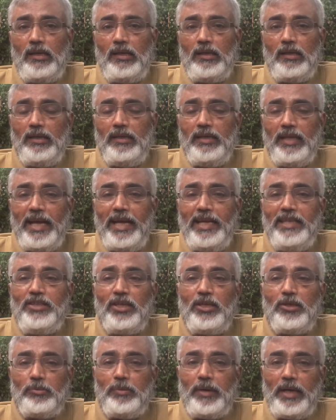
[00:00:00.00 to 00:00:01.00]
In
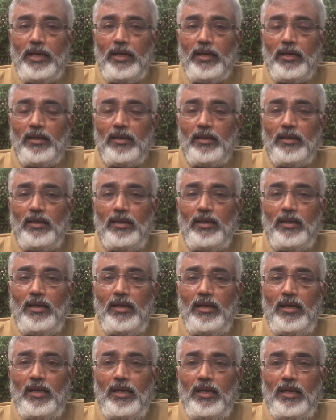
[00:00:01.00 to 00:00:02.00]
either way,
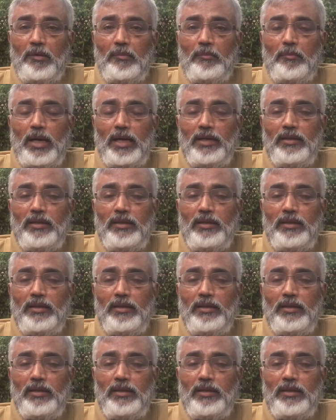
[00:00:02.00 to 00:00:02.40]
by